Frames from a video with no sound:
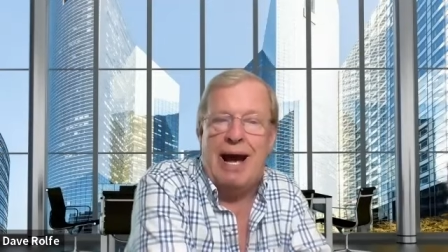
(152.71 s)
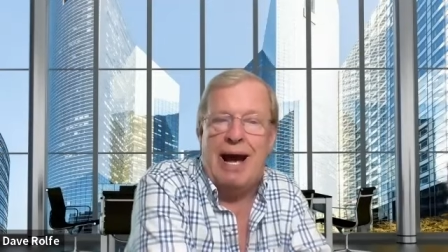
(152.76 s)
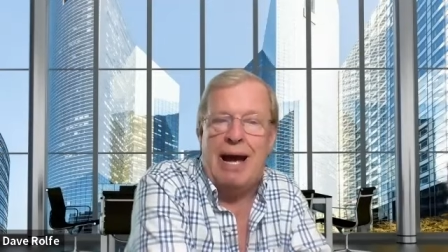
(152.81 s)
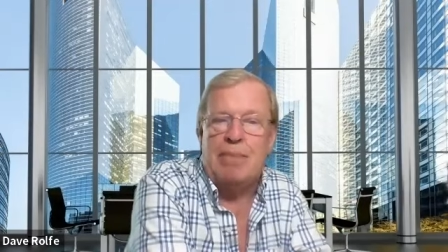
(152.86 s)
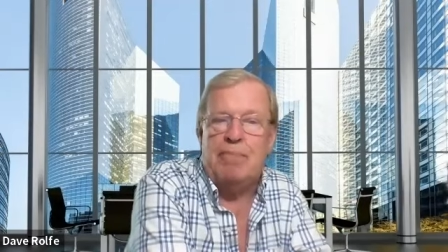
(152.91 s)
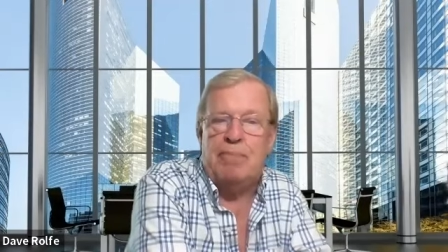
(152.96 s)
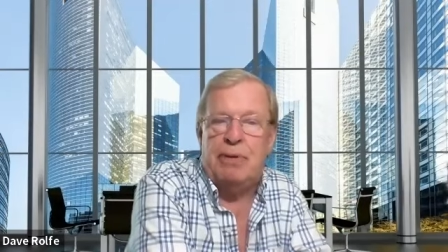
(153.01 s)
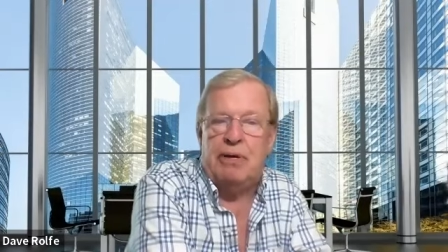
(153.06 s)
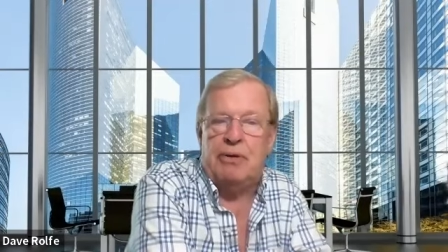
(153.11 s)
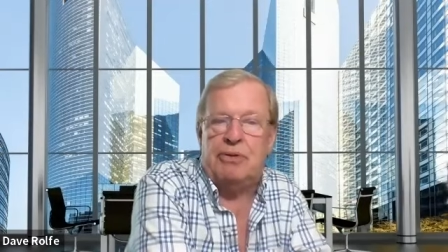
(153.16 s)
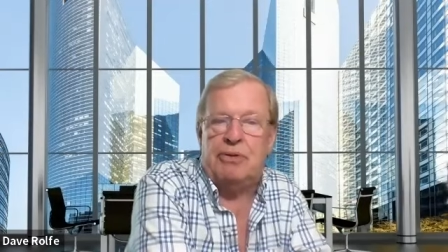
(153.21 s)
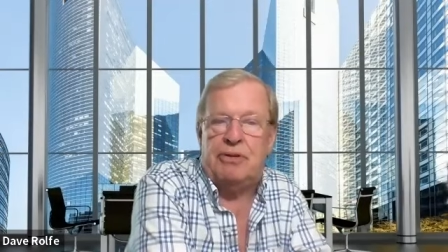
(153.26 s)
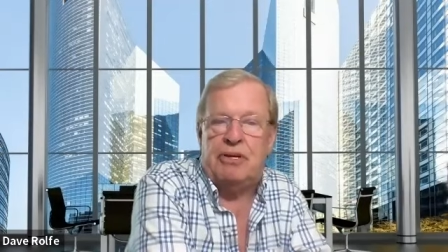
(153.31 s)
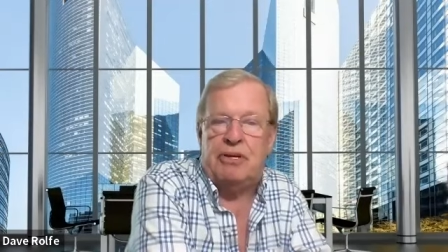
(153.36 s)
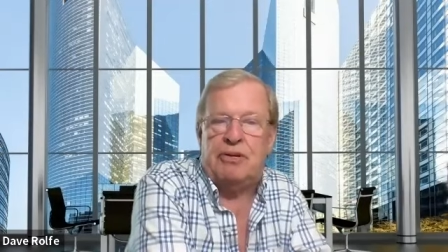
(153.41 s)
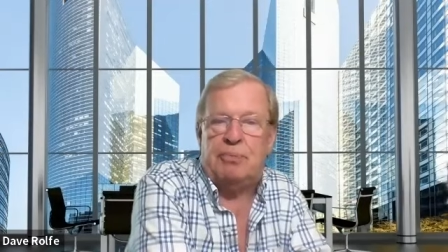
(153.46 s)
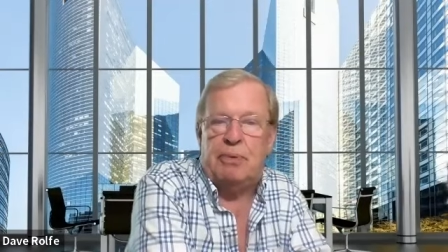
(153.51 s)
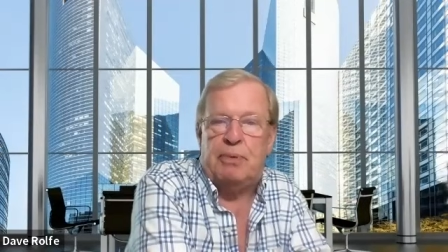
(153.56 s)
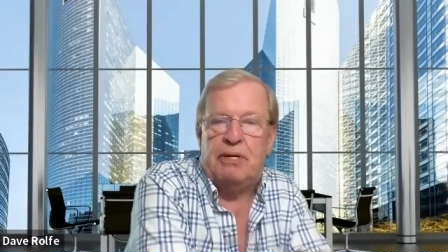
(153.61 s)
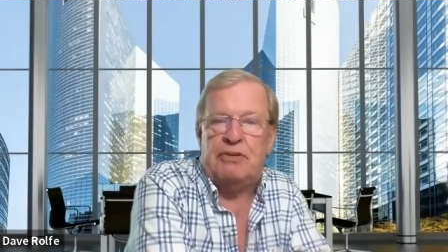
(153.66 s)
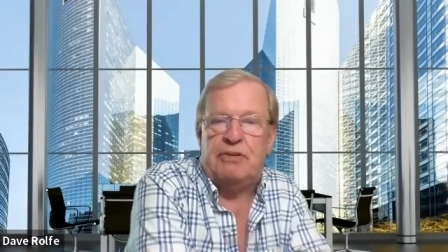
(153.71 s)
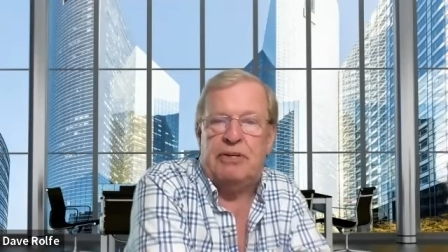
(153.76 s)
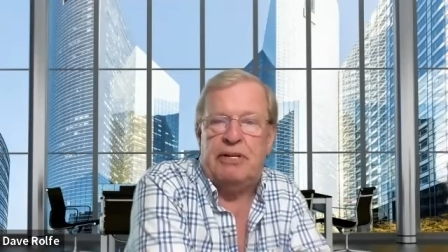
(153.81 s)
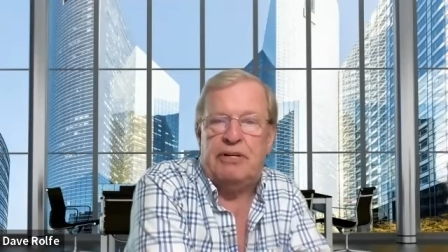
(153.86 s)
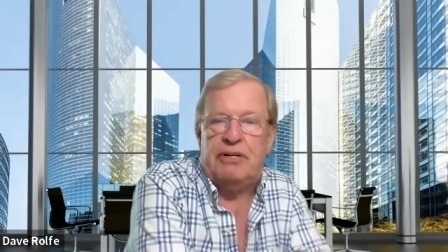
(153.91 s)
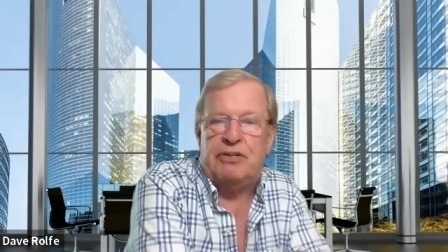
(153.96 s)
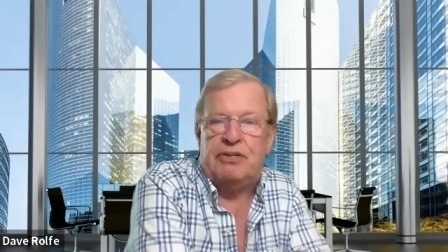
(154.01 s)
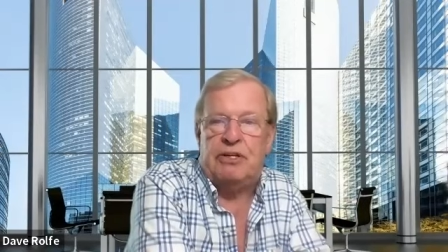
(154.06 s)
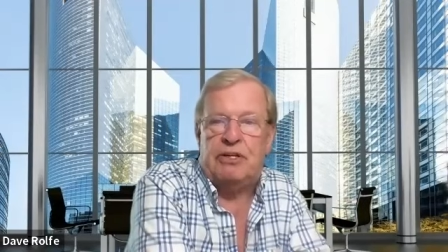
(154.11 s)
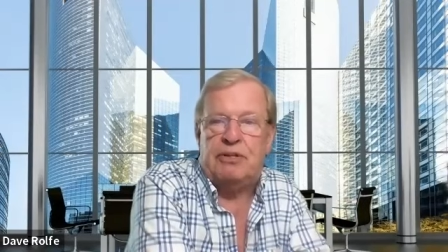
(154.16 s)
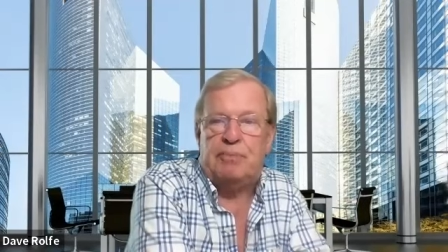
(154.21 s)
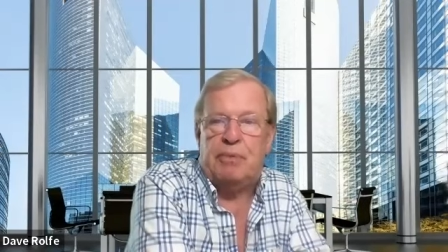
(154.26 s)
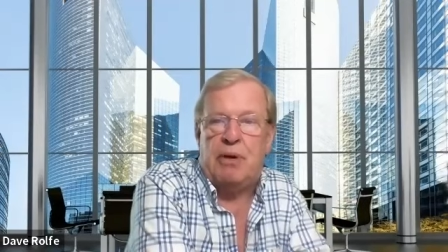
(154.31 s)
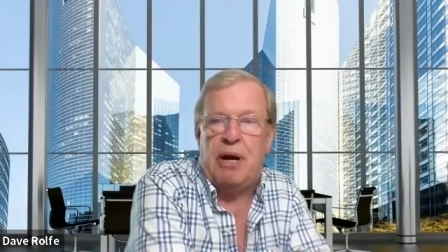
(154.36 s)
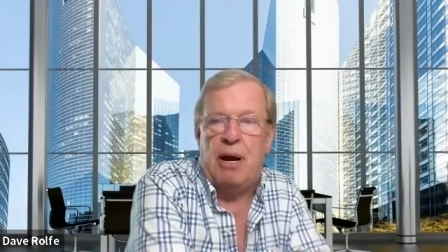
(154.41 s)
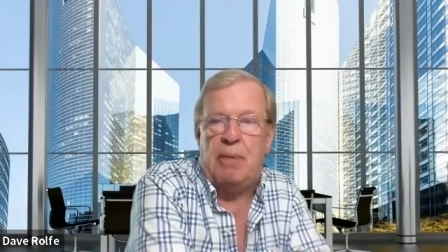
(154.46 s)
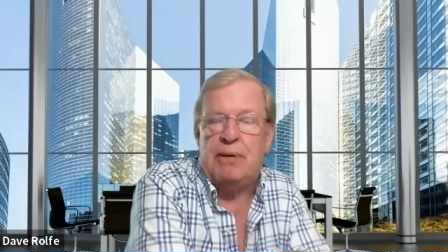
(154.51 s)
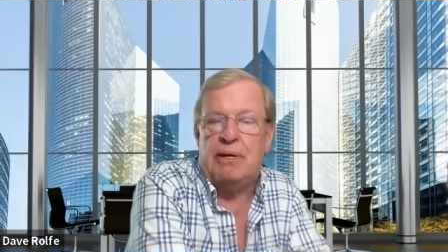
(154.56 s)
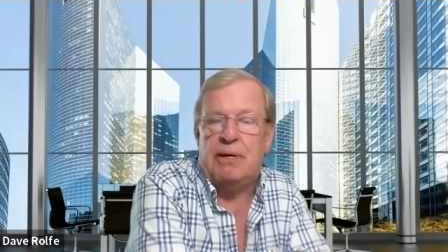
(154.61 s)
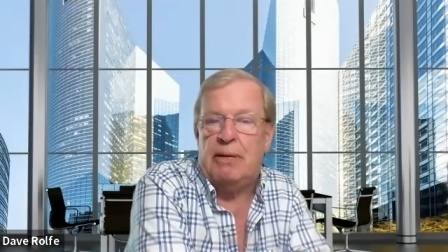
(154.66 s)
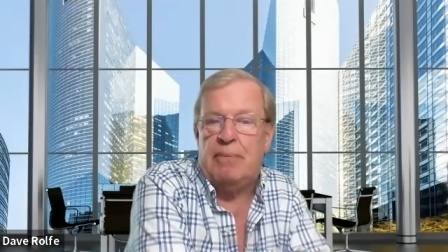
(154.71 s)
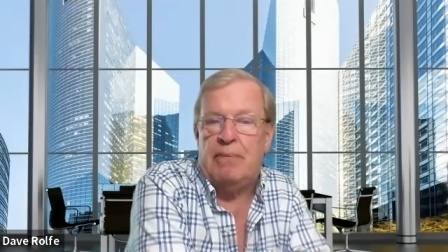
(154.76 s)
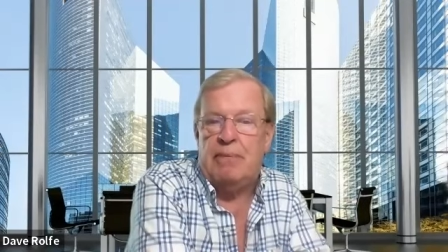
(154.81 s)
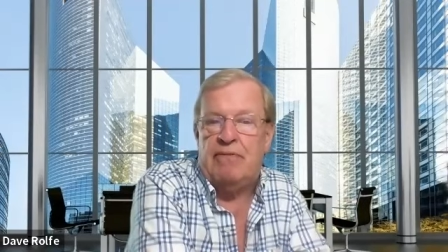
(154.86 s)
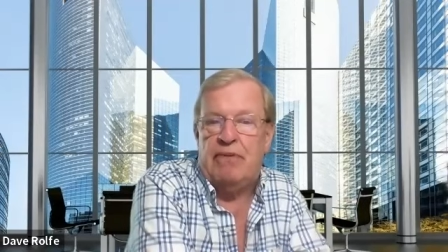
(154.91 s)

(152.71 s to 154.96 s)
I built this business is probably going to